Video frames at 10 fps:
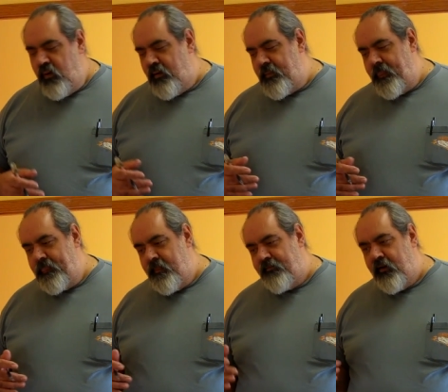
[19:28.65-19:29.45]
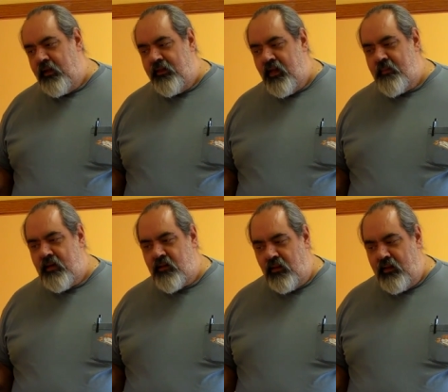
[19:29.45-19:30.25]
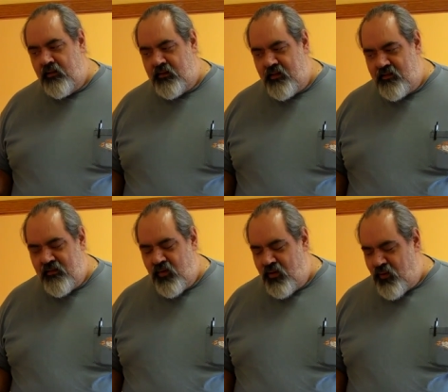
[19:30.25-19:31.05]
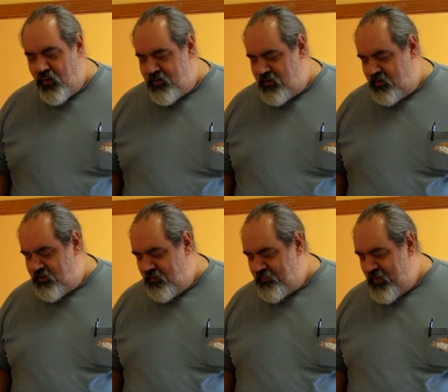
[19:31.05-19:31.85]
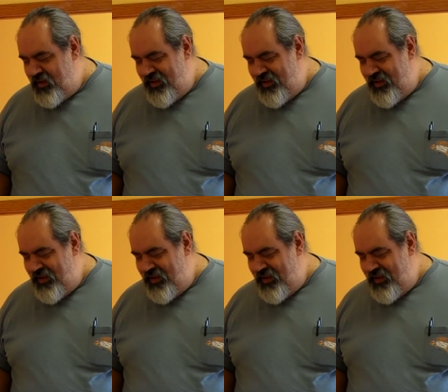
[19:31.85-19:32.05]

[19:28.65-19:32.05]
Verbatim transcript: Well, the funny thing about the legal system or the court system